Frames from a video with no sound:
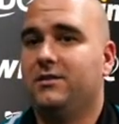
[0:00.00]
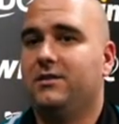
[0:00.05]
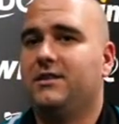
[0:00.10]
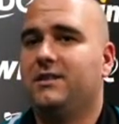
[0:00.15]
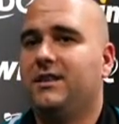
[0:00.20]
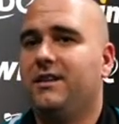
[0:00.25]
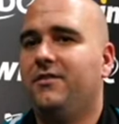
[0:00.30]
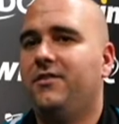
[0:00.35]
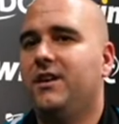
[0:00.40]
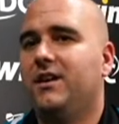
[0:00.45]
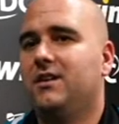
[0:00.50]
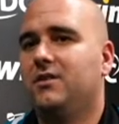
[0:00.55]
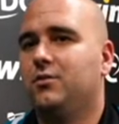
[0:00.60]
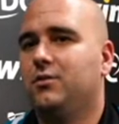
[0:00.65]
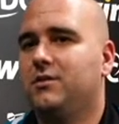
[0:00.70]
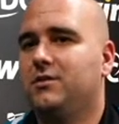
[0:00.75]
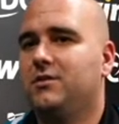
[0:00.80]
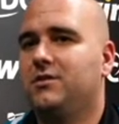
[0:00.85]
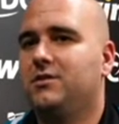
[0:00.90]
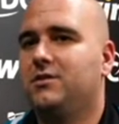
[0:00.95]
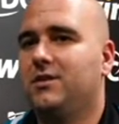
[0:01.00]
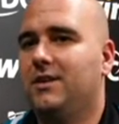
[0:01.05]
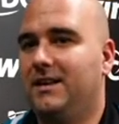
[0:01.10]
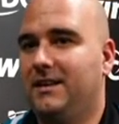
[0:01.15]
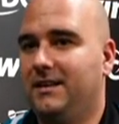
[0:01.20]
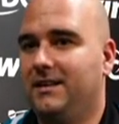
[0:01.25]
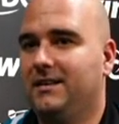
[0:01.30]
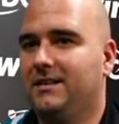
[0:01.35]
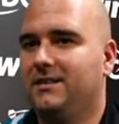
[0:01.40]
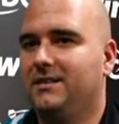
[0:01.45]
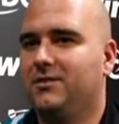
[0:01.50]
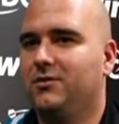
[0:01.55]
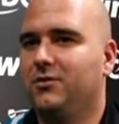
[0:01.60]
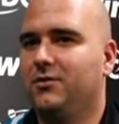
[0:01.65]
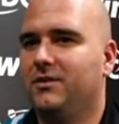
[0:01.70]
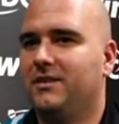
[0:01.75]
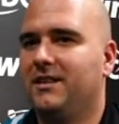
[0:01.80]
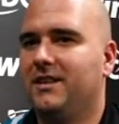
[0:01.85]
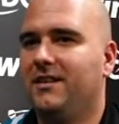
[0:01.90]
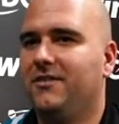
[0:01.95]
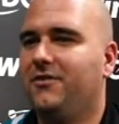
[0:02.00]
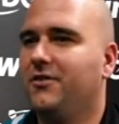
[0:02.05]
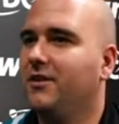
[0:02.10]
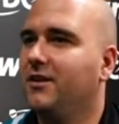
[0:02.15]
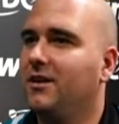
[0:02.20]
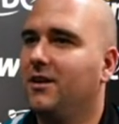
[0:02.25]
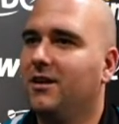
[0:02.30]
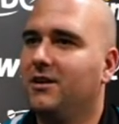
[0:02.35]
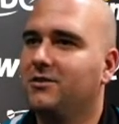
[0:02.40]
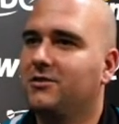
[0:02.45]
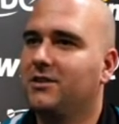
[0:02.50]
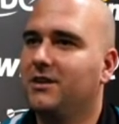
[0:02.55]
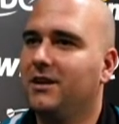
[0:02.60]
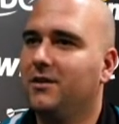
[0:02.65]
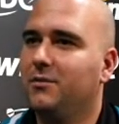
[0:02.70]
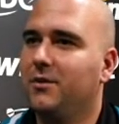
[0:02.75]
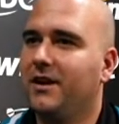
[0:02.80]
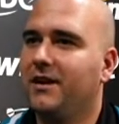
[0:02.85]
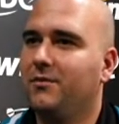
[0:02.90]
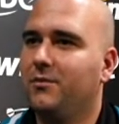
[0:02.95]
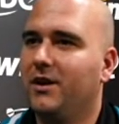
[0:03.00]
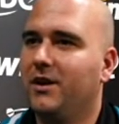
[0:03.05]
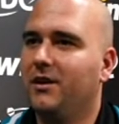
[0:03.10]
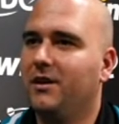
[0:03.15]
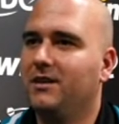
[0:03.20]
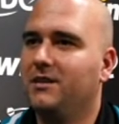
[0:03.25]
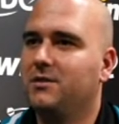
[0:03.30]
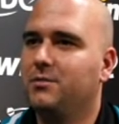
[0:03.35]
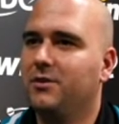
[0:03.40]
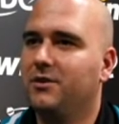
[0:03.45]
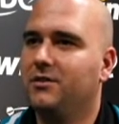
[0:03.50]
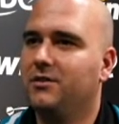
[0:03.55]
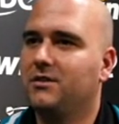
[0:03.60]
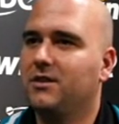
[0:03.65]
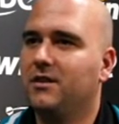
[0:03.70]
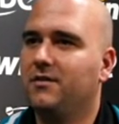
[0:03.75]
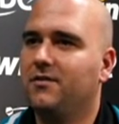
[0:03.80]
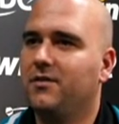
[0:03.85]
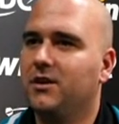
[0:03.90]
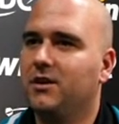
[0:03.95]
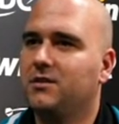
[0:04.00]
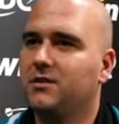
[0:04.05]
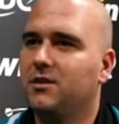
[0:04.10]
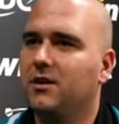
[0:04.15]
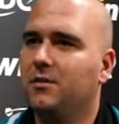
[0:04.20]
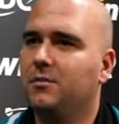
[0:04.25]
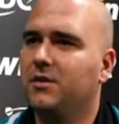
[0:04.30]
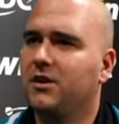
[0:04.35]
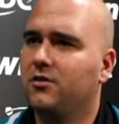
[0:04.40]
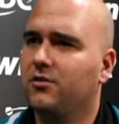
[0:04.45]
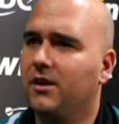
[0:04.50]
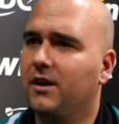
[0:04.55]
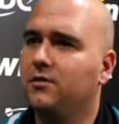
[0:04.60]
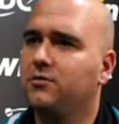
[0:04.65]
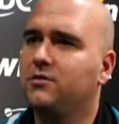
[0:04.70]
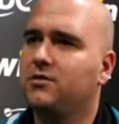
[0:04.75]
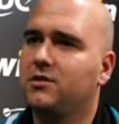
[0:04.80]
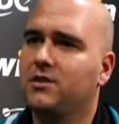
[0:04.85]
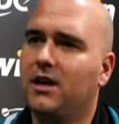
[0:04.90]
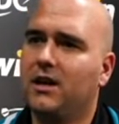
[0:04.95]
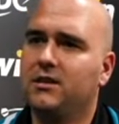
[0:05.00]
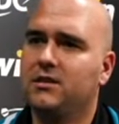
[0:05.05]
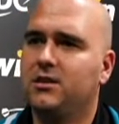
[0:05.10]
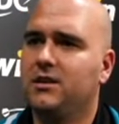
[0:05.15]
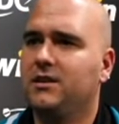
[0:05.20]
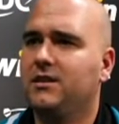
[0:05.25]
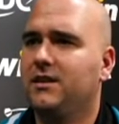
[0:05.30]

Civic was sort of different last year when I experienced it first time. The crowd's touching